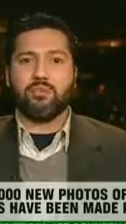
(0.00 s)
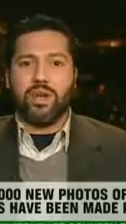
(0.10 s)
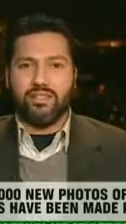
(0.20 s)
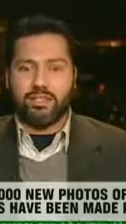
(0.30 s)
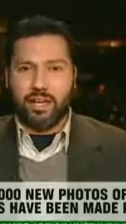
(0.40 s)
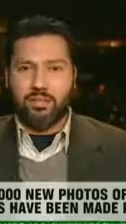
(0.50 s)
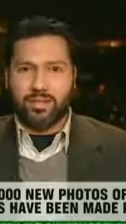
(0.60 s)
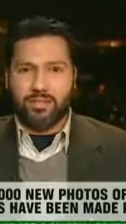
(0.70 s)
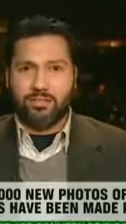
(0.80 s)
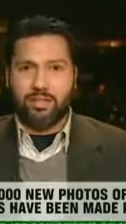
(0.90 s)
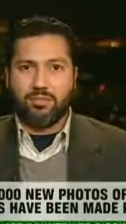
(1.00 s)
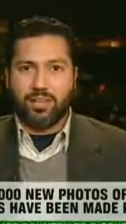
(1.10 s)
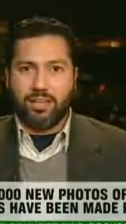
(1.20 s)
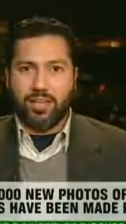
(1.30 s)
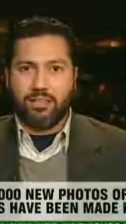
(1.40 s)
forensic evidence
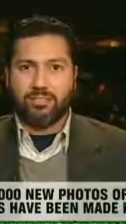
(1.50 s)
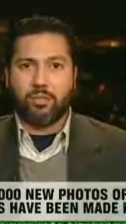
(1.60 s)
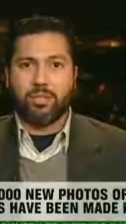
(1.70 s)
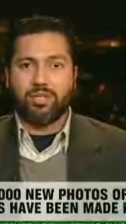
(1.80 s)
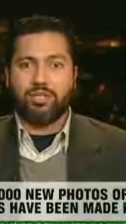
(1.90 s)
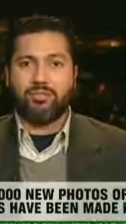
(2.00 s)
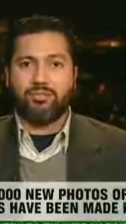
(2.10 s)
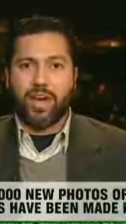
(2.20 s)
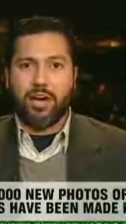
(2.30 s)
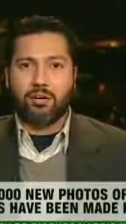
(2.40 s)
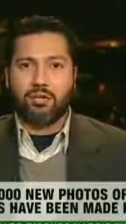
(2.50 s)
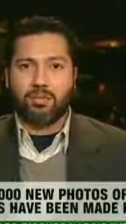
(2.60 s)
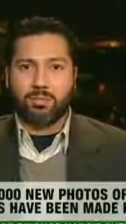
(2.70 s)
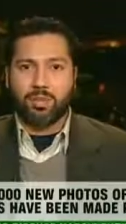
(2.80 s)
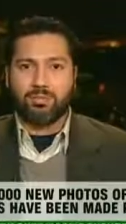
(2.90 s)
of the case, which has found
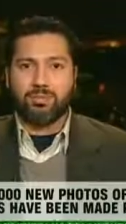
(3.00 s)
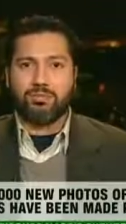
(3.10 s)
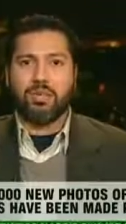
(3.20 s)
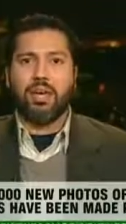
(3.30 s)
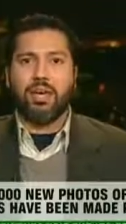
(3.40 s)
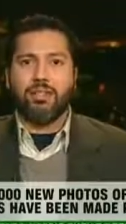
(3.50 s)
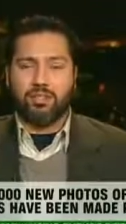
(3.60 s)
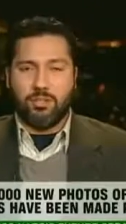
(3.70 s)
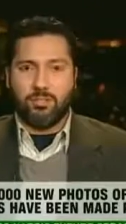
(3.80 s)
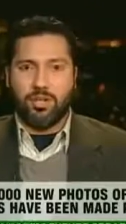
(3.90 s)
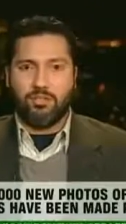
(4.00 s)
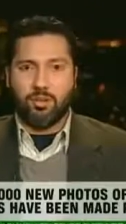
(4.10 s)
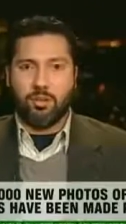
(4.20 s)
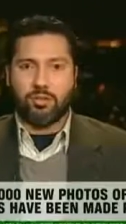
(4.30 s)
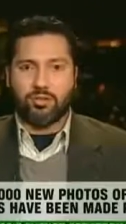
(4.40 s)
explosives in the debris of
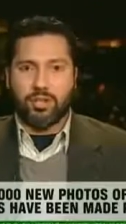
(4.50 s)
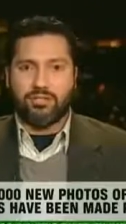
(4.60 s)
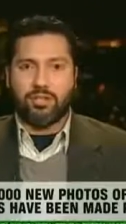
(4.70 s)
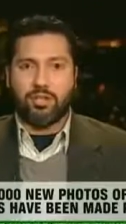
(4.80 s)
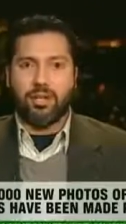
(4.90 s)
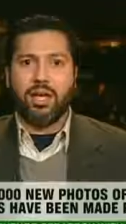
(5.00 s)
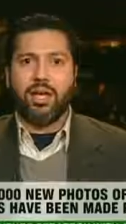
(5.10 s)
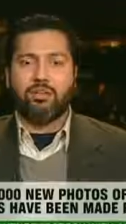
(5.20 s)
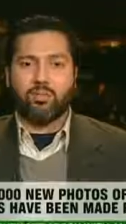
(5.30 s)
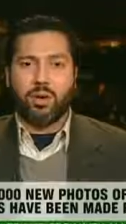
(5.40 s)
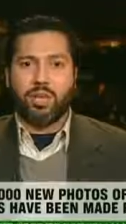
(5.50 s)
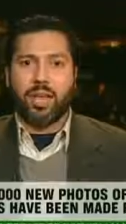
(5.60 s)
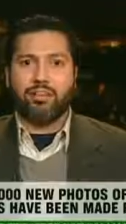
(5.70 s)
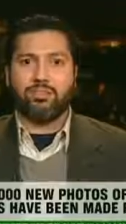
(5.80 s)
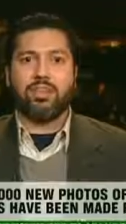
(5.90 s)
the World Trade Center, as well
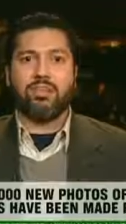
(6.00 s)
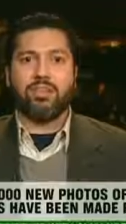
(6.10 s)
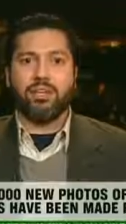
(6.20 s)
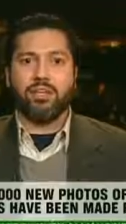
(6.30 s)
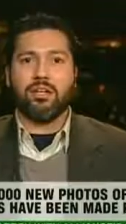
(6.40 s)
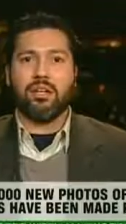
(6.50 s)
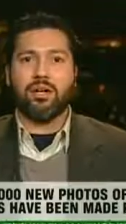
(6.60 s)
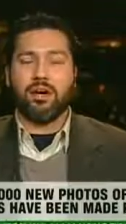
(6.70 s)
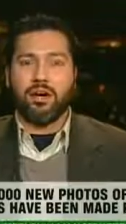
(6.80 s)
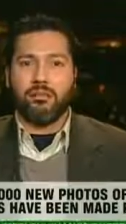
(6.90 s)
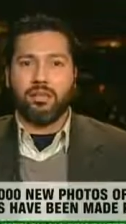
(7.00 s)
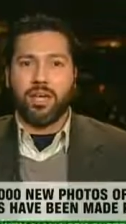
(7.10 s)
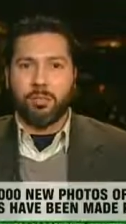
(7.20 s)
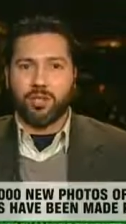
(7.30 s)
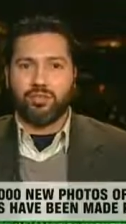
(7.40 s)
as the
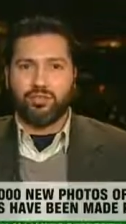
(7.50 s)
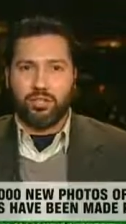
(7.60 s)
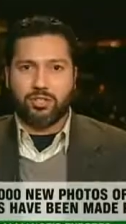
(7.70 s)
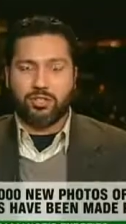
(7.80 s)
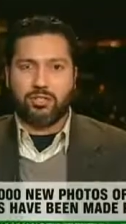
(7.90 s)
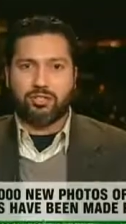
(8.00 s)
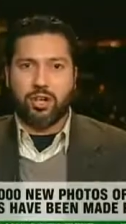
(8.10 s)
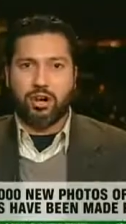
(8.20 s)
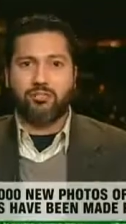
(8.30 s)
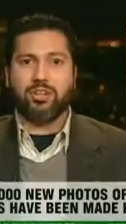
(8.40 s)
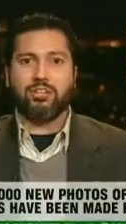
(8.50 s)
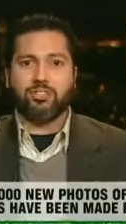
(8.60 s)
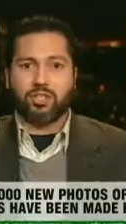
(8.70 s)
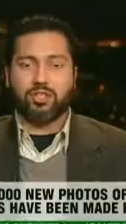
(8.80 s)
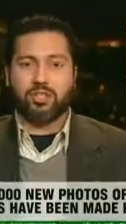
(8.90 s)
chemical signatures of
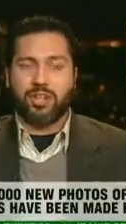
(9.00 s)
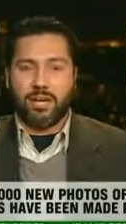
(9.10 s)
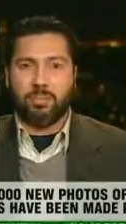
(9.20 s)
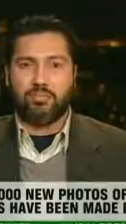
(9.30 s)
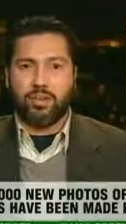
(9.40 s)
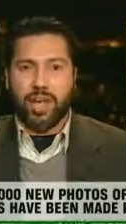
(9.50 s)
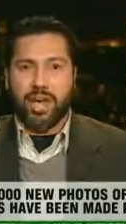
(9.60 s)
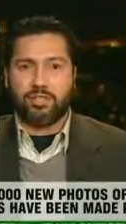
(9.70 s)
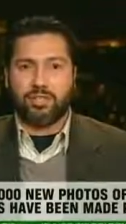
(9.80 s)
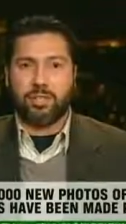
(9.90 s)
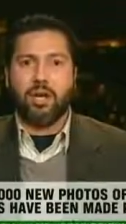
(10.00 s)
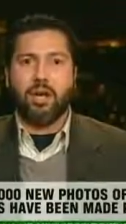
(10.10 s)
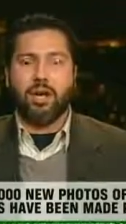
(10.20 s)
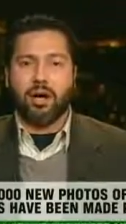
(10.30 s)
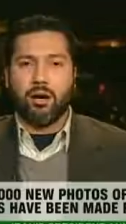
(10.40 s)
such a type of reaction.
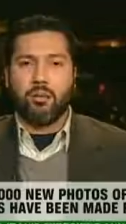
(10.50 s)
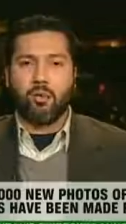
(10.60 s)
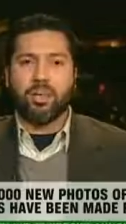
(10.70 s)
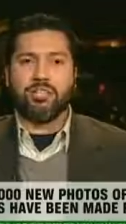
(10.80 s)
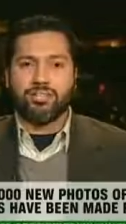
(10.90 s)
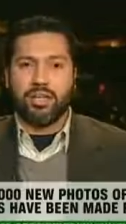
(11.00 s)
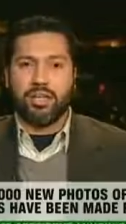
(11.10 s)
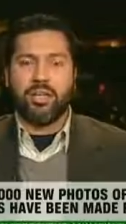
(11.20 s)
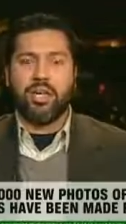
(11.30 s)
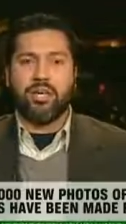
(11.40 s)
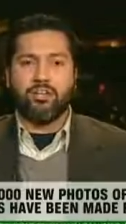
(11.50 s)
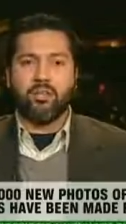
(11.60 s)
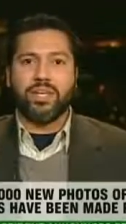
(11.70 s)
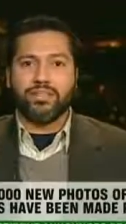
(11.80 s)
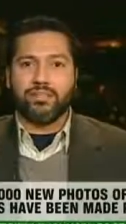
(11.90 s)
What we see is